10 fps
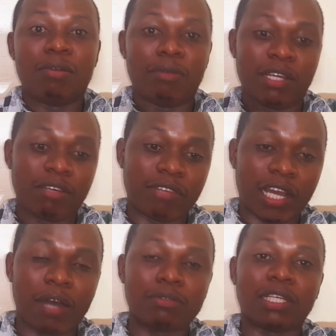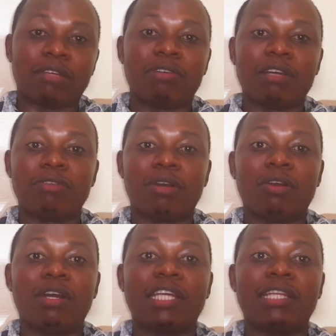We leave the house at 5
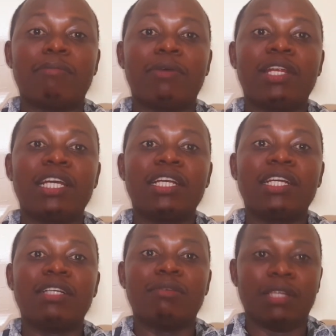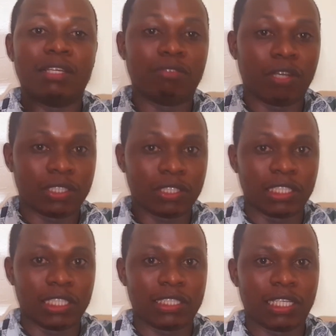o'clock in the morning. We leave our
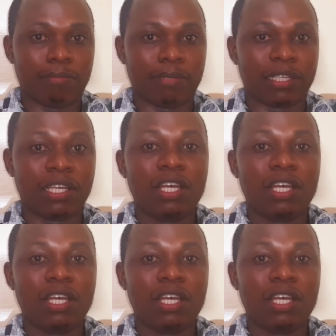children sleeping.